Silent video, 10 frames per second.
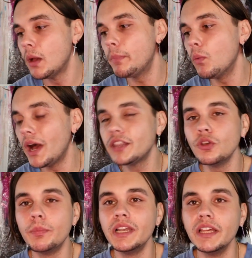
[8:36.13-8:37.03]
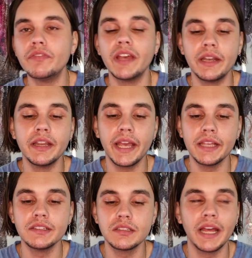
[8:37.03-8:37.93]
But what I do believe in
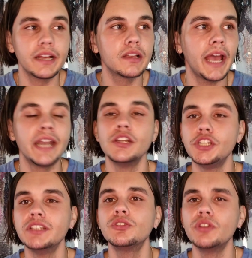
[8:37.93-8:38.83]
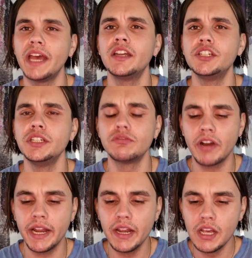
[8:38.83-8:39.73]
is like energies, good energies,
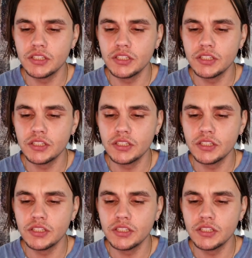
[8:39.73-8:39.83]
right?